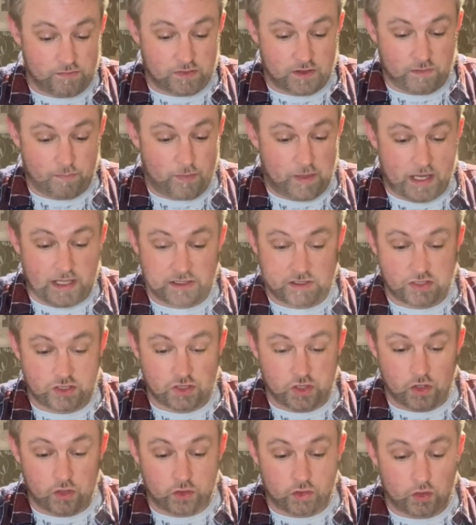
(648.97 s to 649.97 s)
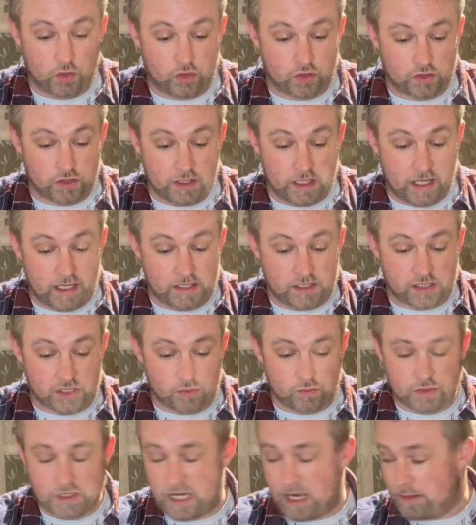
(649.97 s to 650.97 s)
The pasta's all cooked nice.
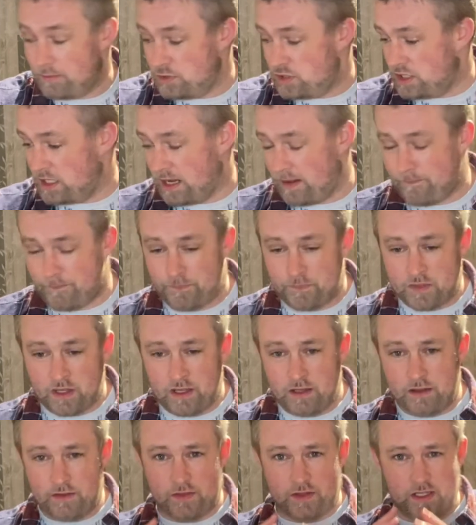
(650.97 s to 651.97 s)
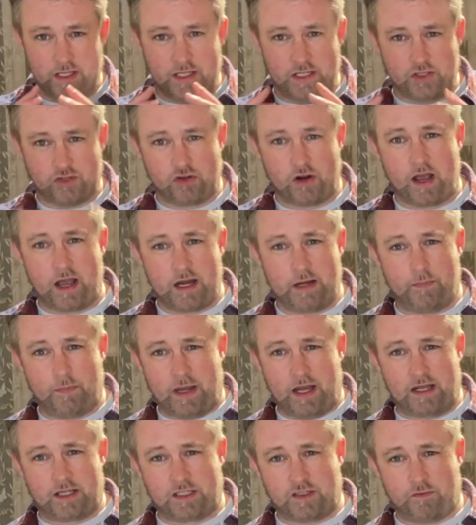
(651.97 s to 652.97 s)
Sometimes you get the dried
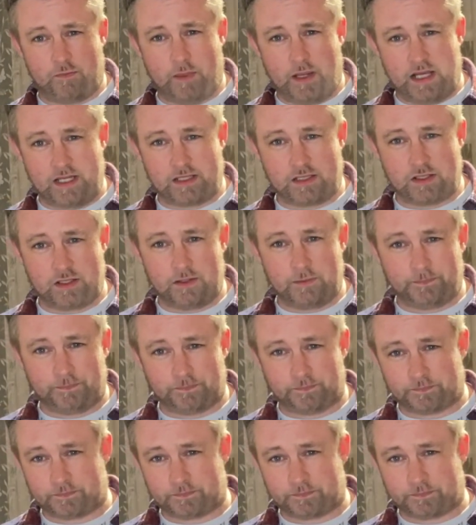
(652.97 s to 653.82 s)
packs of pasta.